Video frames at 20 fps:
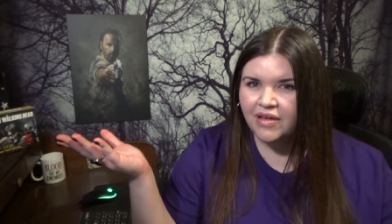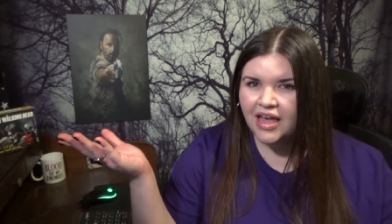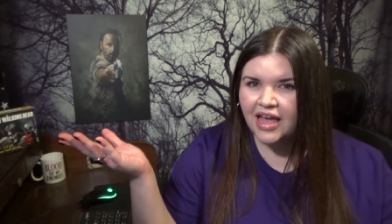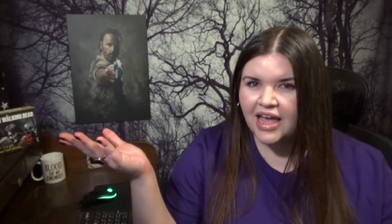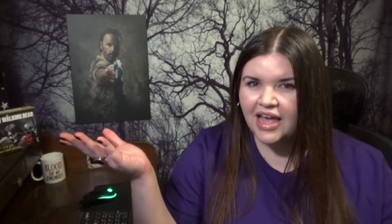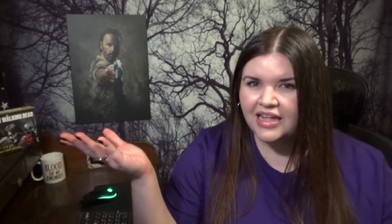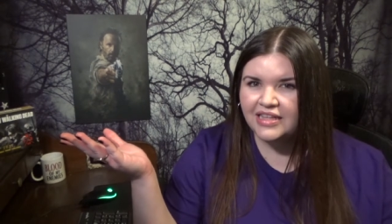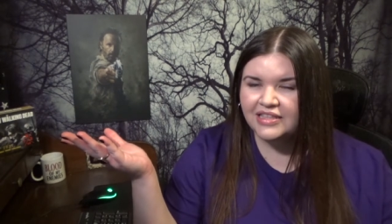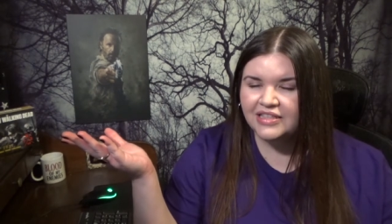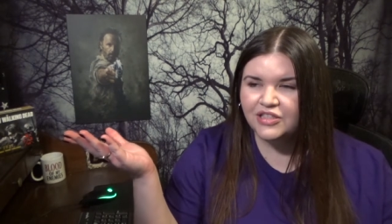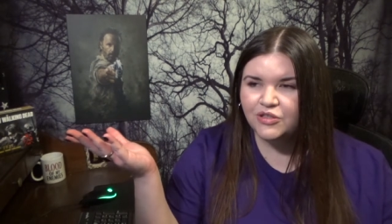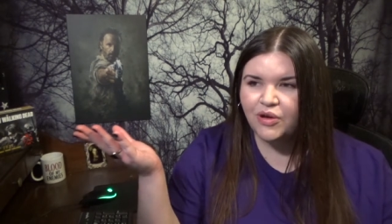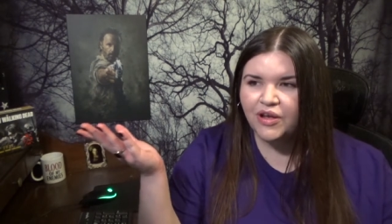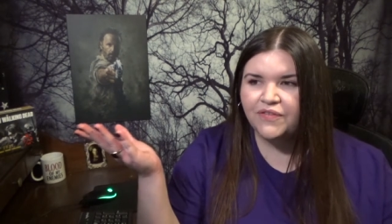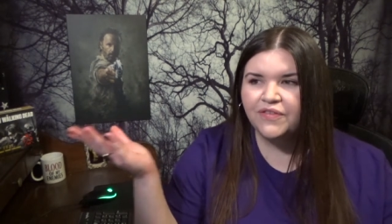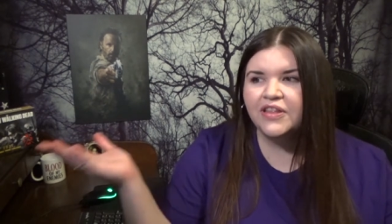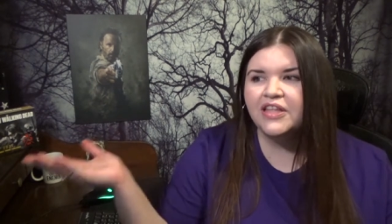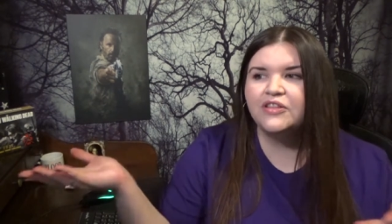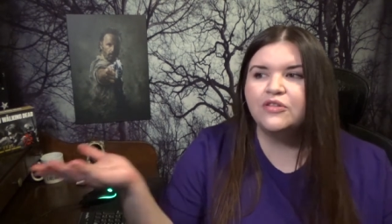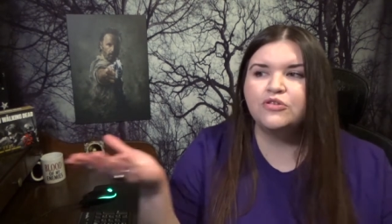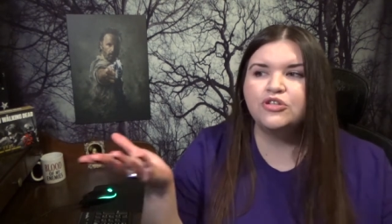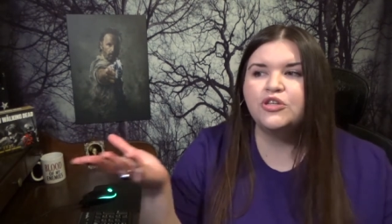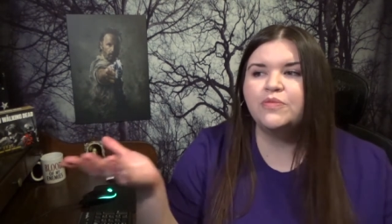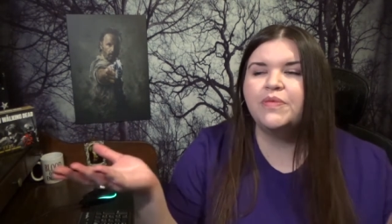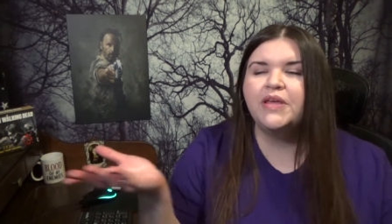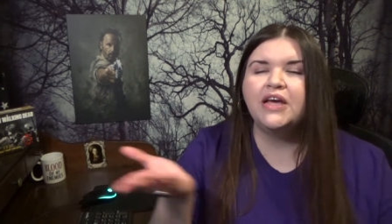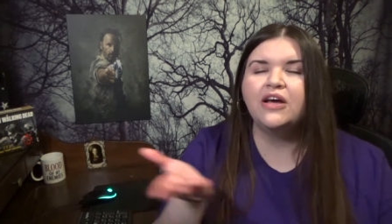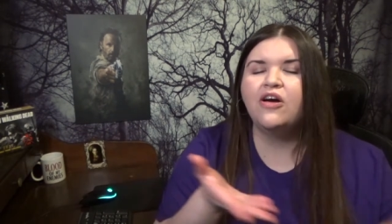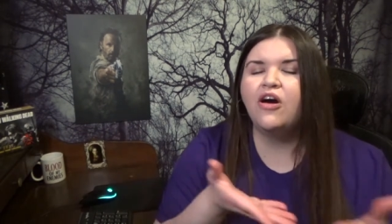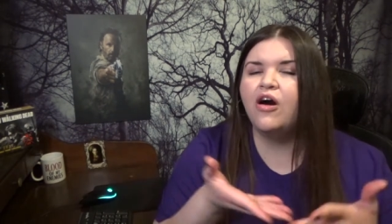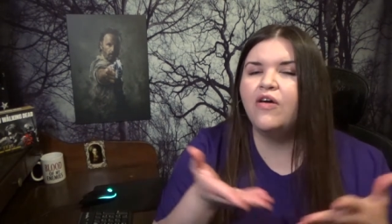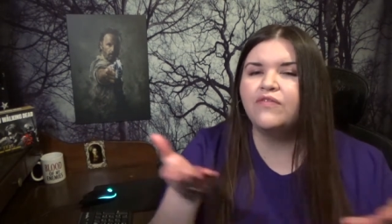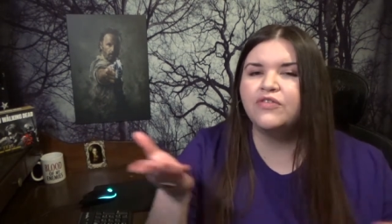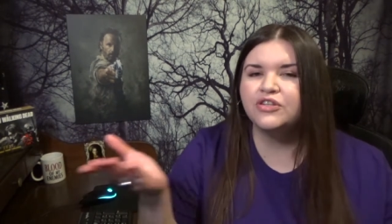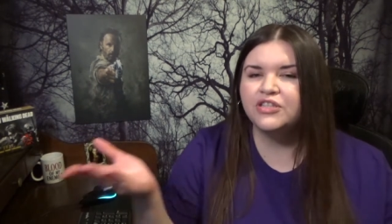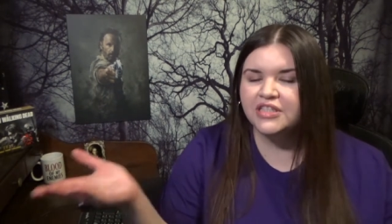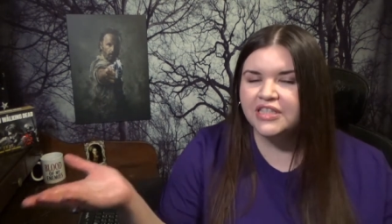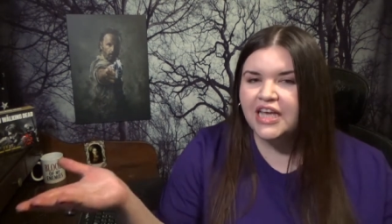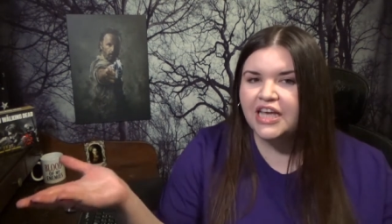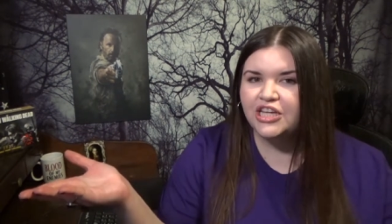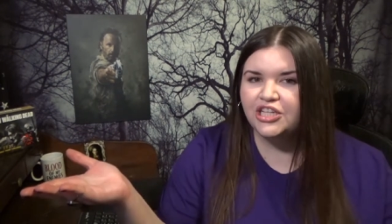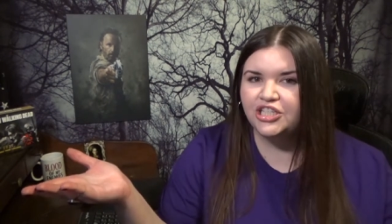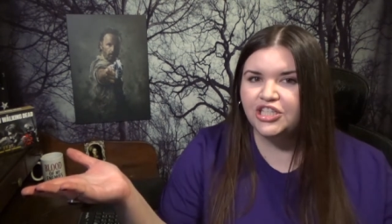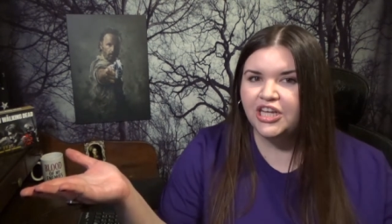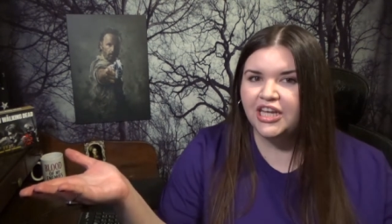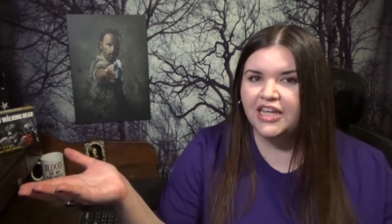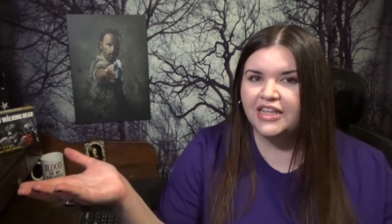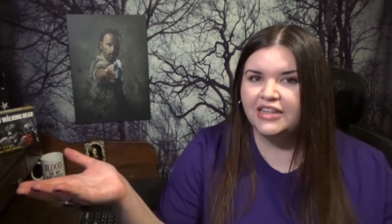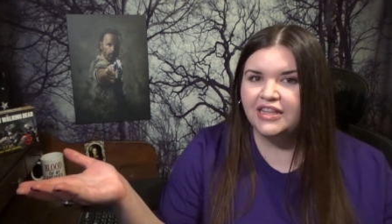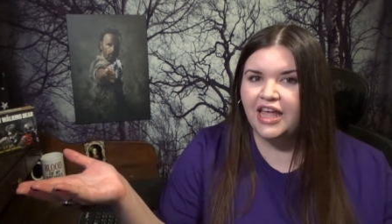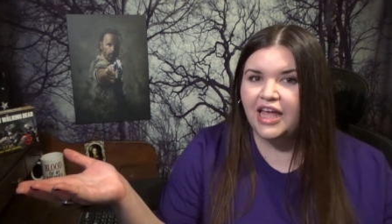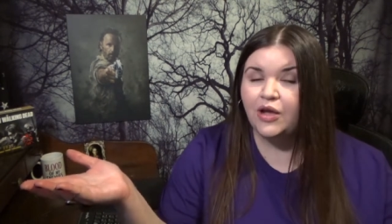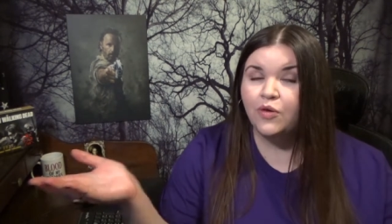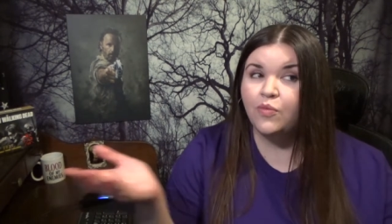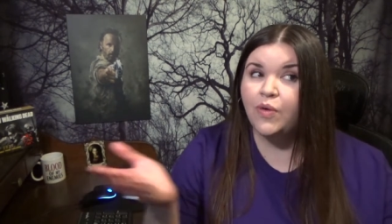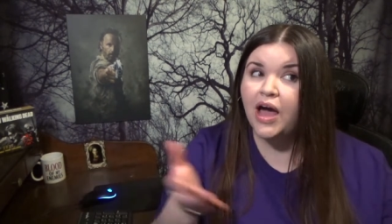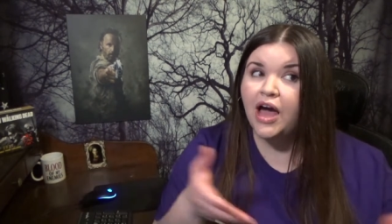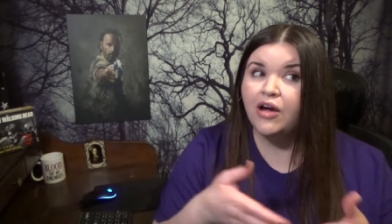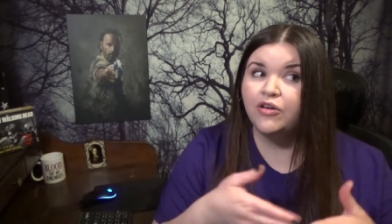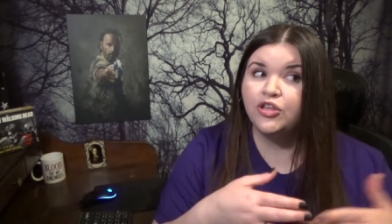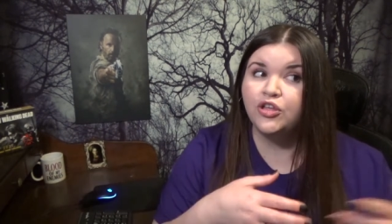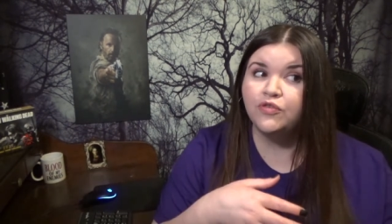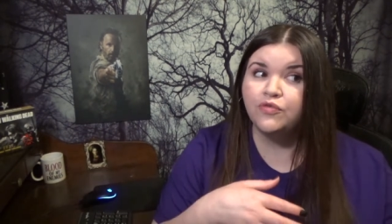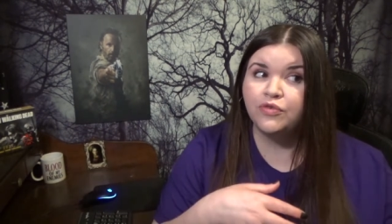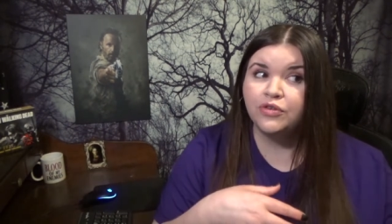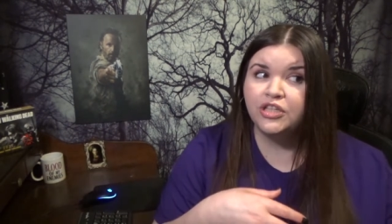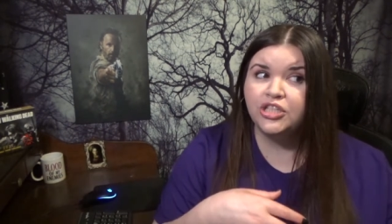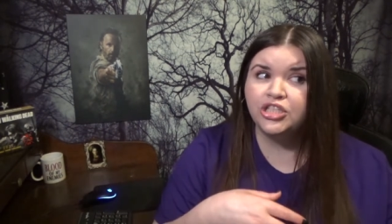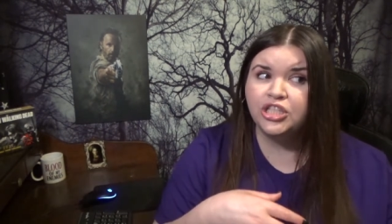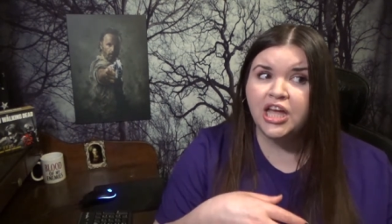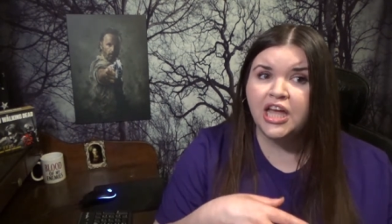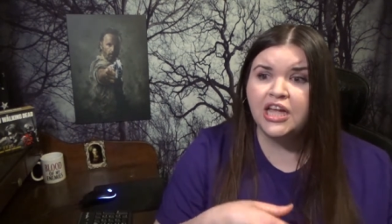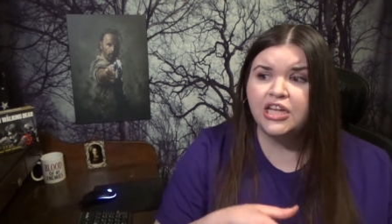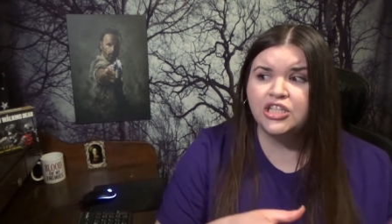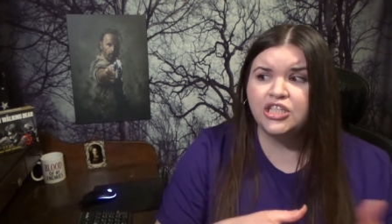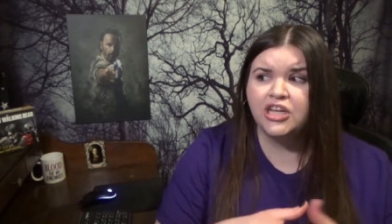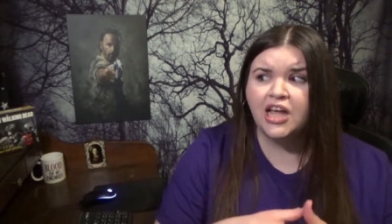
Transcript: and so I feel like there should be a conversation like, wow, you've really changed.